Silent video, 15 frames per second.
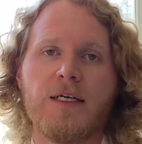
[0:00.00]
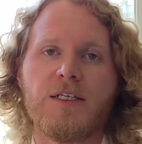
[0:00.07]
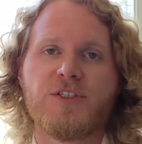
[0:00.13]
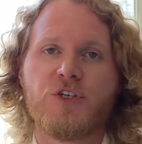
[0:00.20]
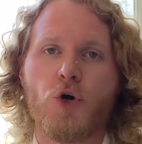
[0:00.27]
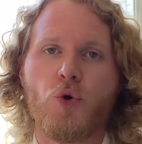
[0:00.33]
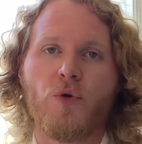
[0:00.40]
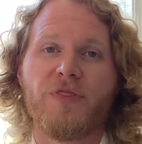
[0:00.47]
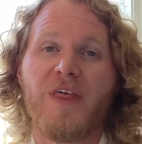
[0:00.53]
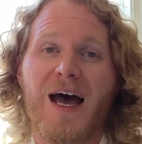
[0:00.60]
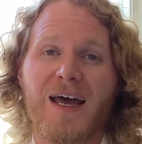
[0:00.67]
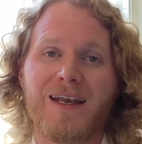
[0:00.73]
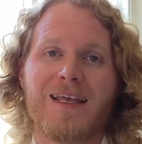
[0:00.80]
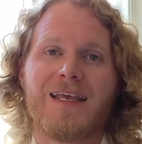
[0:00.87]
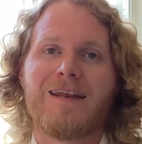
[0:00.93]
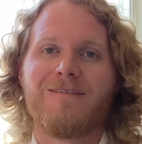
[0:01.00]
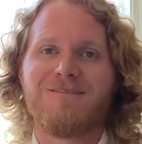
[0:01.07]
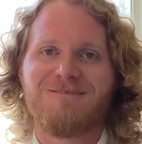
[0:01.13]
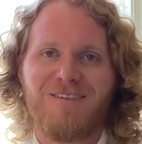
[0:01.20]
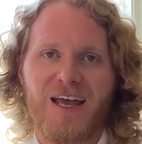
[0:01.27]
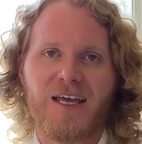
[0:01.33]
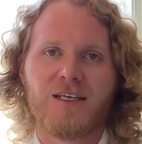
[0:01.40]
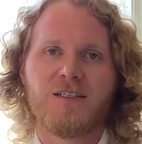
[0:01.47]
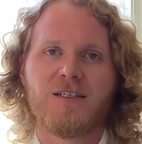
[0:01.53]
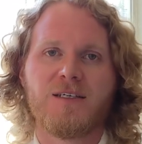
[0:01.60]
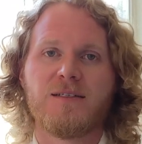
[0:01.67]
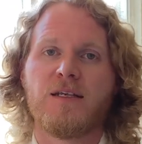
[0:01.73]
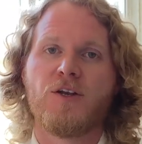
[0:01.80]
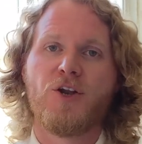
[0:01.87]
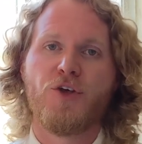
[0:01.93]
So that, in effect,
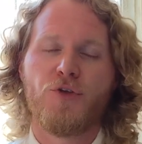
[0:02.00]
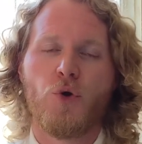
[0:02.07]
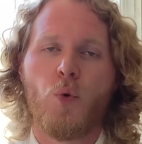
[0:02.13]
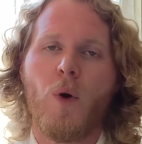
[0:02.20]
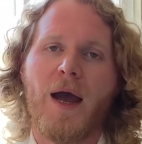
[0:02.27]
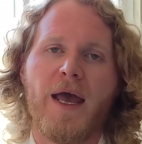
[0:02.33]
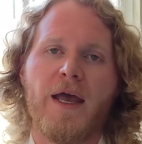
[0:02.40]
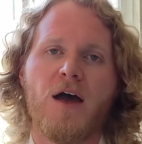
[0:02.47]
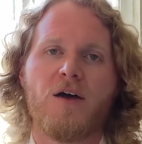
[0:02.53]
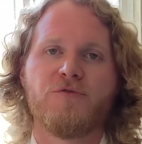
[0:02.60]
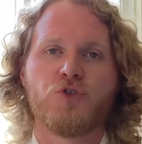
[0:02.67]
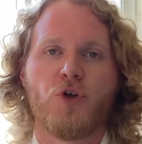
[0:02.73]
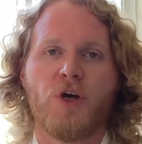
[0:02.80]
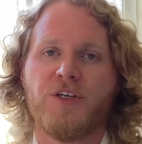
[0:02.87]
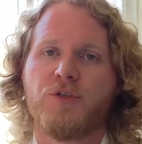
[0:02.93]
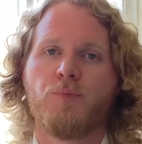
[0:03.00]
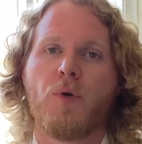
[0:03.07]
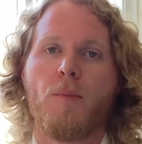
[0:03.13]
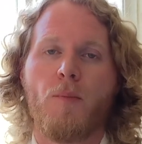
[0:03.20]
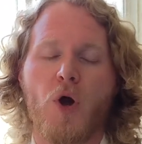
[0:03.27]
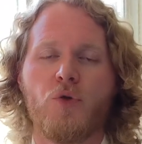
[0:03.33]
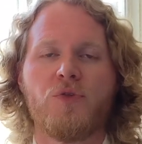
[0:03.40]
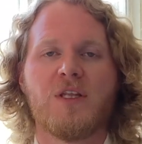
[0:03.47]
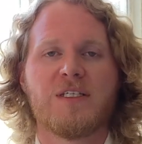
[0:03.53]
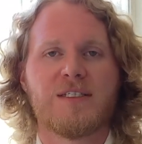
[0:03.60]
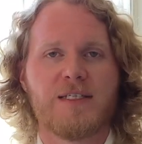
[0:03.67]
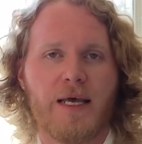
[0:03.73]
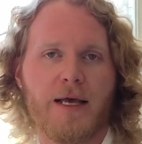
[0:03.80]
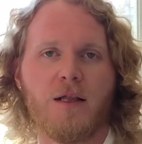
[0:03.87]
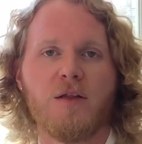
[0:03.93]
is another way of trying to promote the
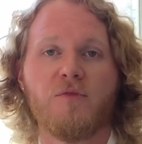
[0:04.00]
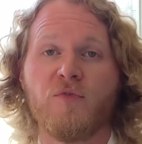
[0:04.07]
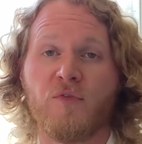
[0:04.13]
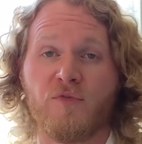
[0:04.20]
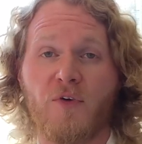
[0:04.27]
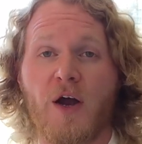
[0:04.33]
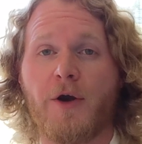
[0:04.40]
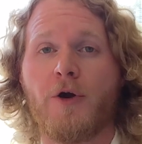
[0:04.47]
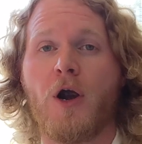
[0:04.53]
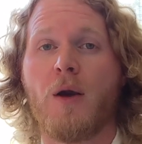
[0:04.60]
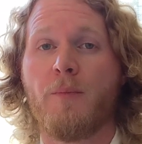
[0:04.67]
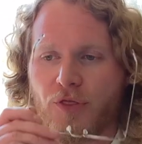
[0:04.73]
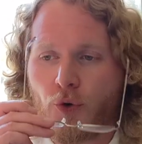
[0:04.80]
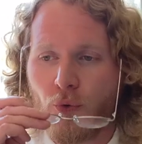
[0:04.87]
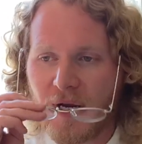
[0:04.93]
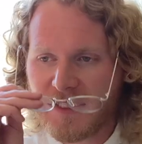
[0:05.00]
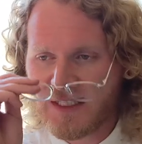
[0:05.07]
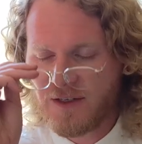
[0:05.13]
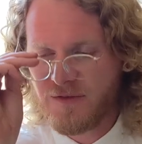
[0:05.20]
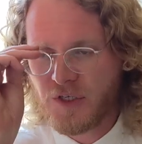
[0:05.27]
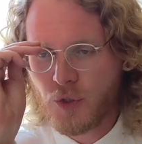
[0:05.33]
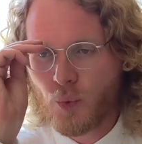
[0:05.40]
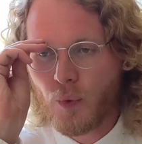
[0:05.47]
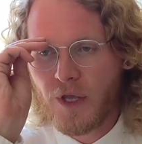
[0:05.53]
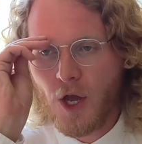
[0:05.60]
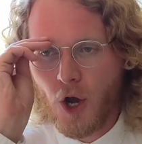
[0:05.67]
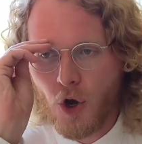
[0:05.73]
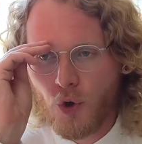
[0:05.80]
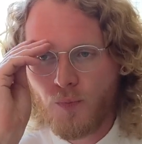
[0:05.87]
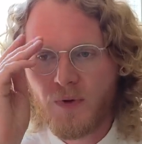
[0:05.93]
sale of a firearm. The rest of it, we
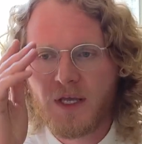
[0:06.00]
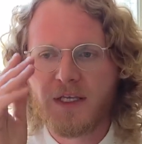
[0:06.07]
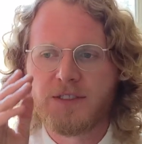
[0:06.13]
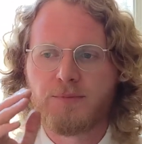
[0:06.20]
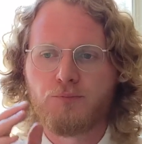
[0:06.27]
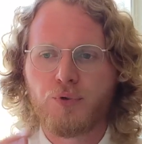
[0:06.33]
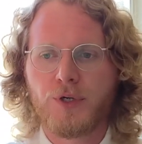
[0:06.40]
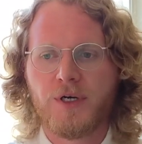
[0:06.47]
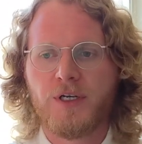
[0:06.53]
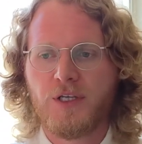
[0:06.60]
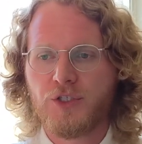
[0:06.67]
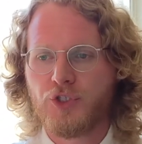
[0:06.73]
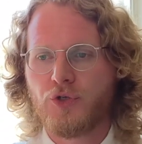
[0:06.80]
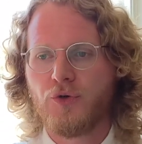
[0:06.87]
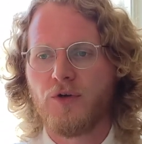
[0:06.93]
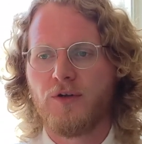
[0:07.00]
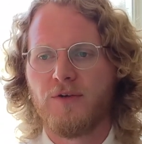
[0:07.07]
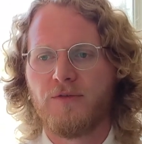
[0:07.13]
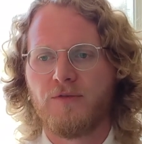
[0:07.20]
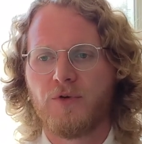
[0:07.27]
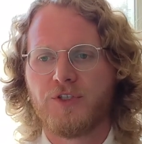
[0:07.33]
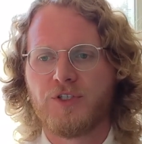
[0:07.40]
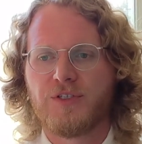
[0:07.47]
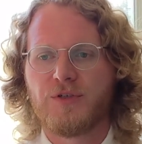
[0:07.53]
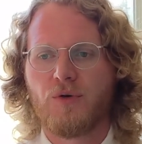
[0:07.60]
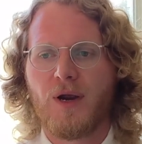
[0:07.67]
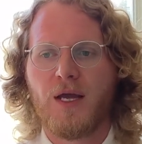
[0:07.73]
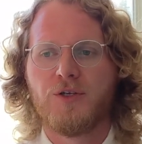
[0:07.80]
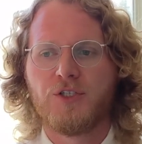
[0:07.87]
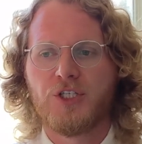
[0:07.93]
hope, is pretty intuitive, which is
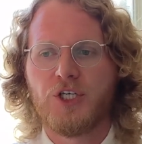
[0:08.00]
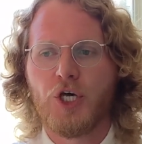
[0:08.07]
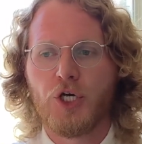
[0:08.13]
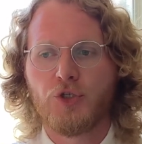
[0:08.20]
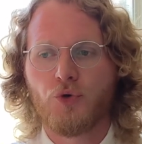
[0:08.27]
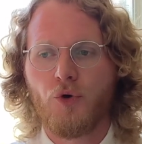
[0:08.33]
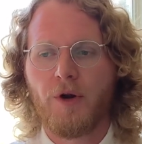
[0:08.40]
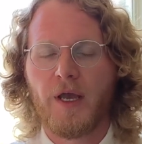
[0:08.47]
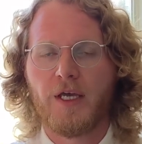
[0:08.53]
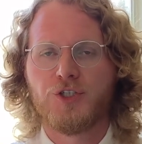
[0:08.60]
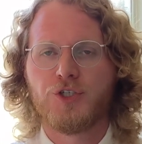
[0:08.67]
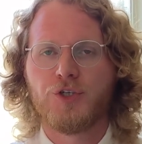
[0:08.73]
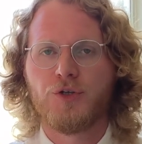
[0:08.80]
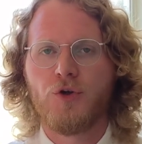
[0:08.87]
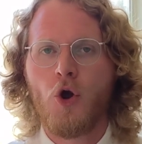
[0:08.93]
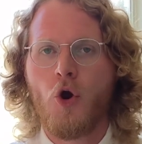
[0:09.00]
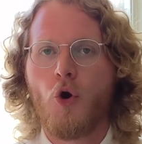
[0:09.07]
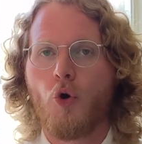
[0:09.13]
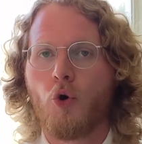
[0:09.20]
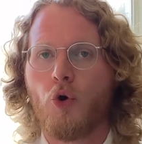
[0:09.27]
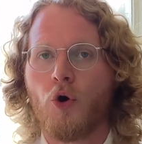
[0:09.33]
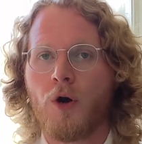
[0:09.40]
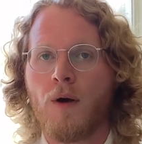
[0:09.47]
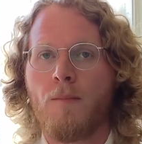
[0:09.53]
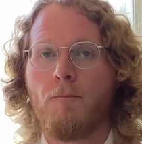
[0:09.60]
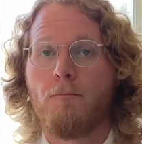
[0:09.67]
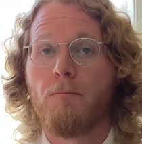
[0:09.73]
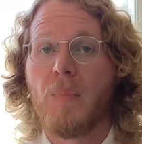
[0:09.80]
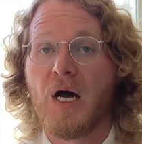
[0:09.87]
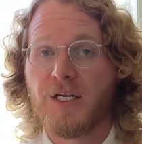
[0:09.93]
around gun creation or
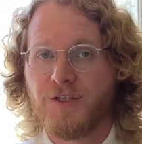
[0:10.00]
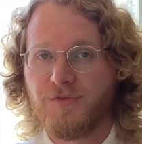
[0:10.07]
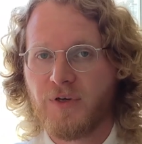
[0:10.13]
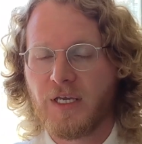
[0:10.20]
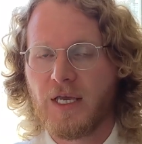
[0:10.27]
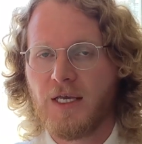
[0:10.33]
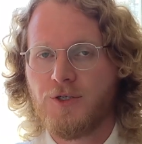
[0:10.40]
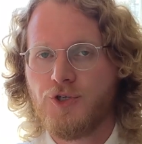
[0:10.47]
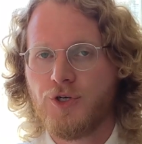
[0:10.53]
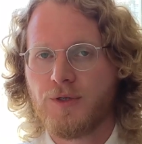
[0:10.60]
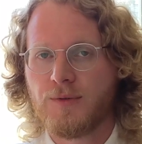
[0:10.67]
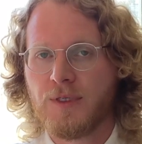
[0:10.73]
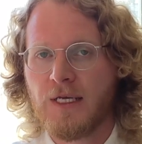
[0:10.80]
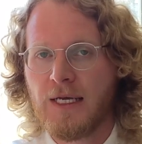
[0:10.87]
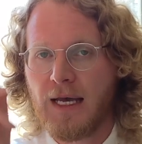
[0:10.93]
modification.